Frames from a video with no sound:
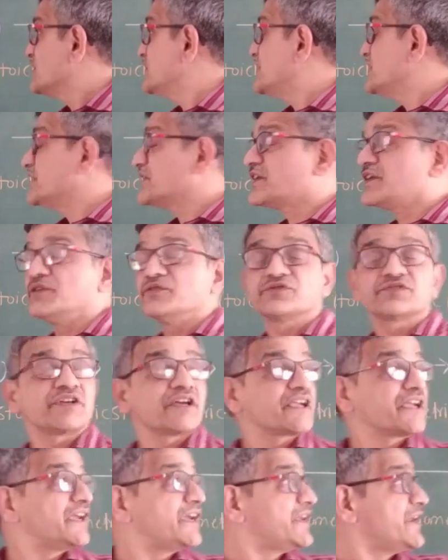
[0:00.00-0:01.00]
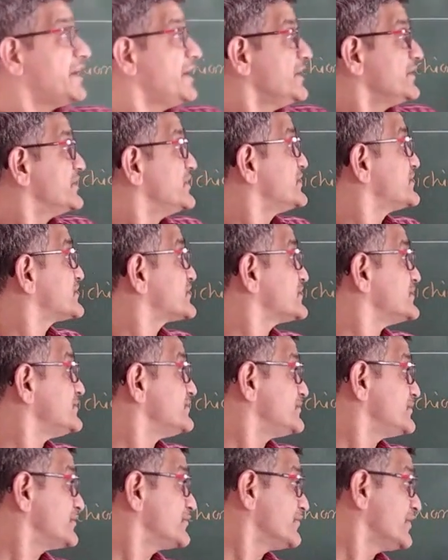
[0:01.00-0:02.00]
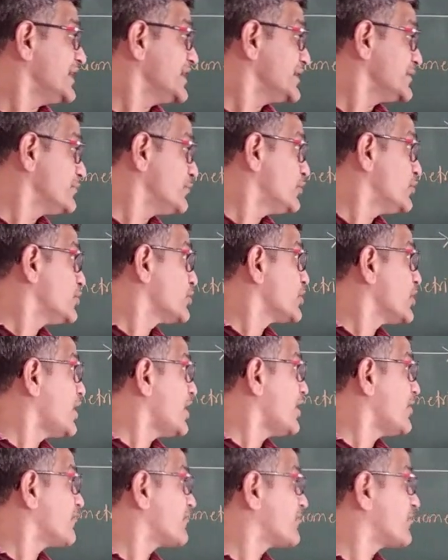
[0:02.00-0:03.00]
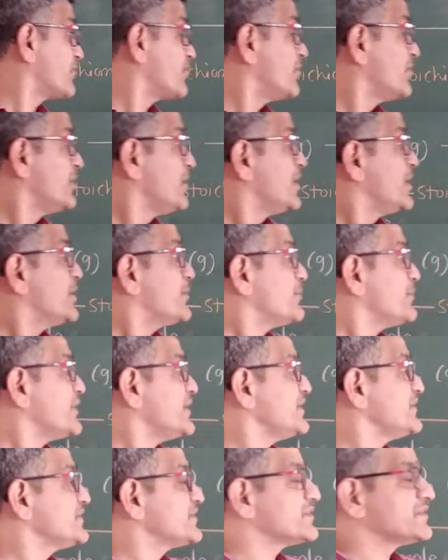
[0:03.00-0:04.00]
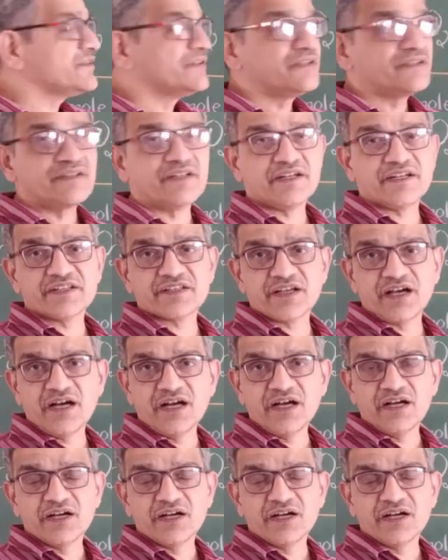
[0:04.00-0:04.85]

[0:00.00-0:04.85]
It gives again this 1 mole of means that is a